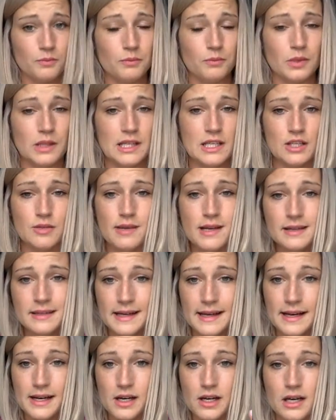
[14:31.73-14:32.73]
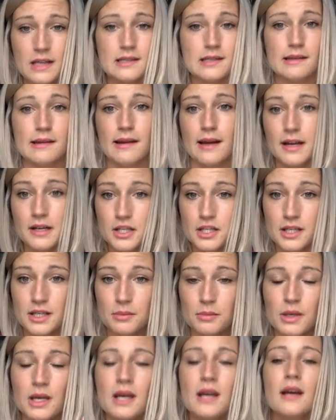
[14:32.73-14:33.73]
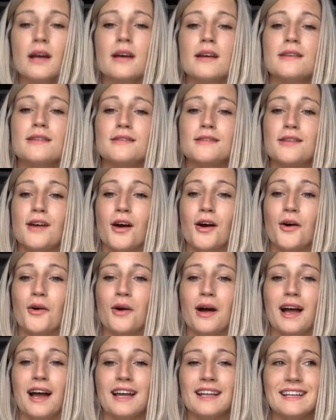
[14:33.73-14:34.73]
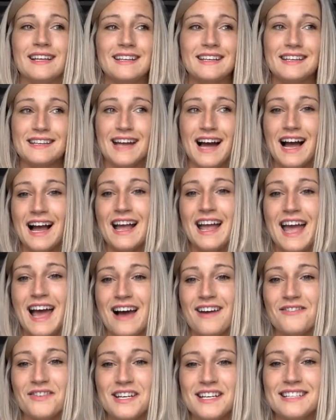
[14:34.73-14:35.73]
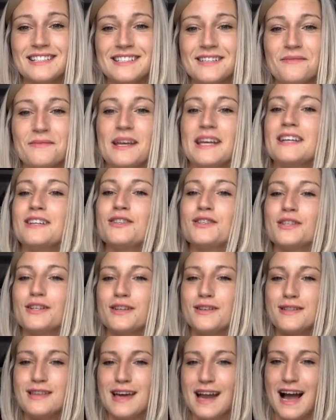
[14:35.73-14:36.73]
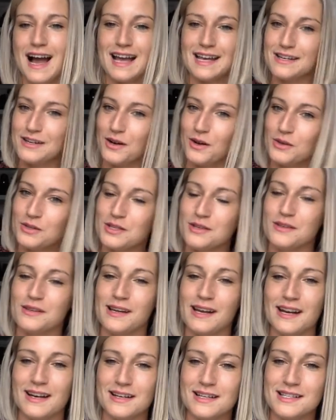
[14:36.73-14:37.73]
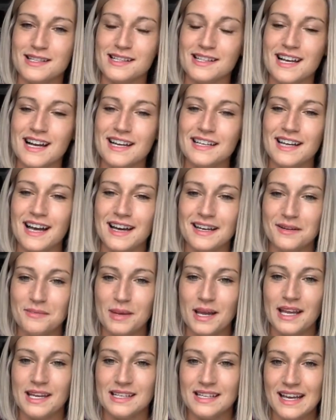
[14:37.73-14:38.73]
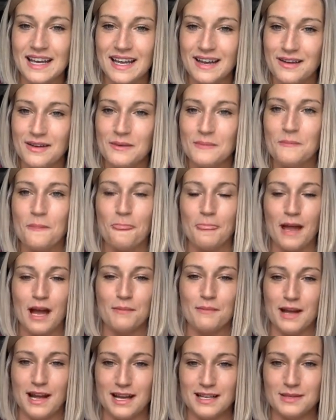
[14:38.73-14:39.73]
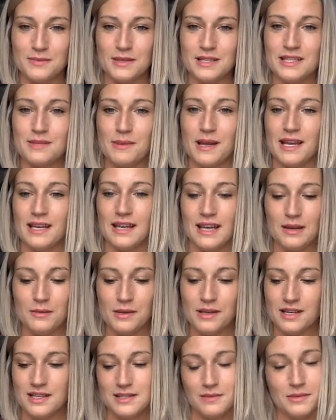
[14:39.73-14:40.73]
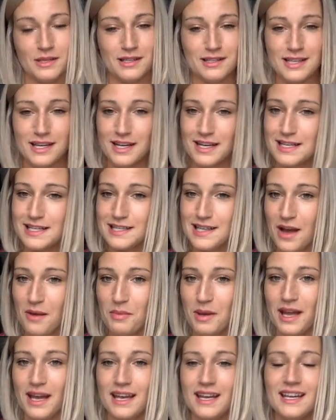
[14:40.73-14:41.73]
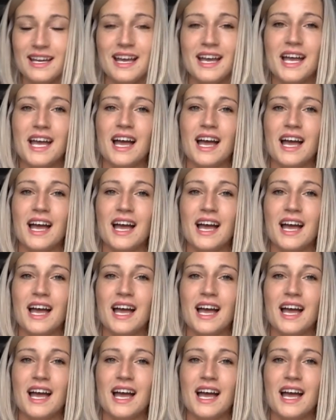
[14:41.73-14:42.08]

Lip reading: Bleach blonde hair is not cheap. So not having to make sure that I go to the hair salon on a payday, on my husband's payday, because the military set pay,